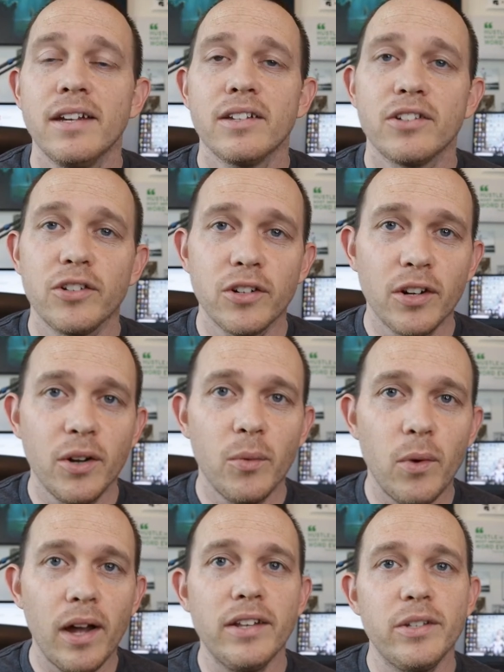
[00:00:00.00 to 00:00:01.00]
So you're going to
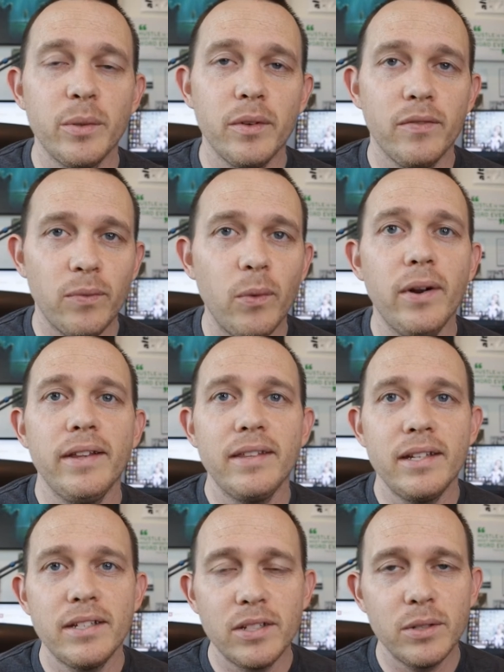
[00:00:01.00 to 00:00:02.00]
want to avoid
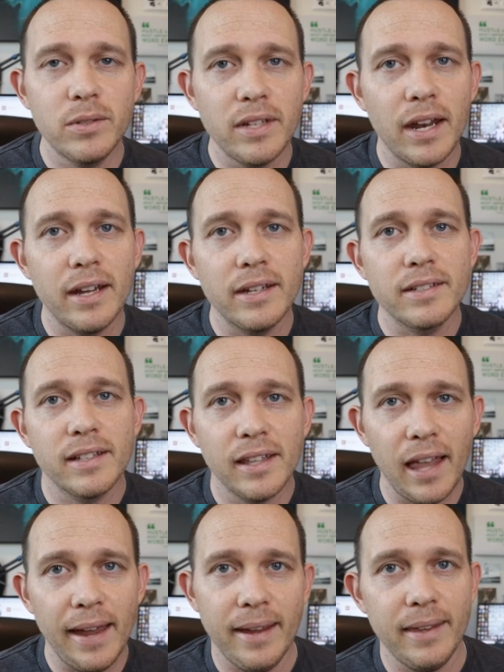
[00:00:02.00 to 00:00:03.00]
these two settings
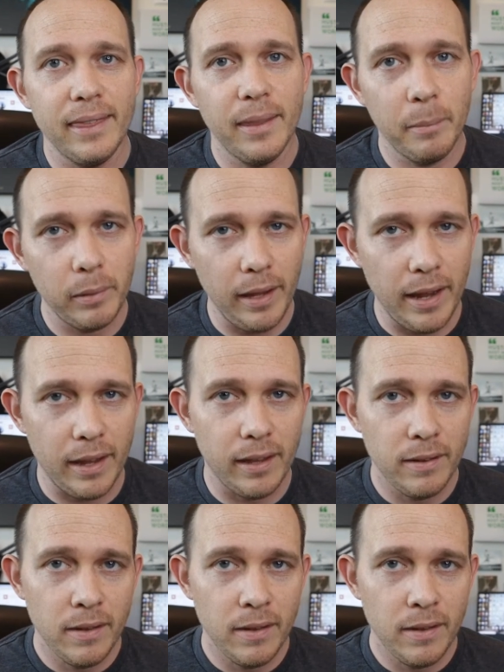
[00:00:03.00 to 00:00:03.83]
like the plague.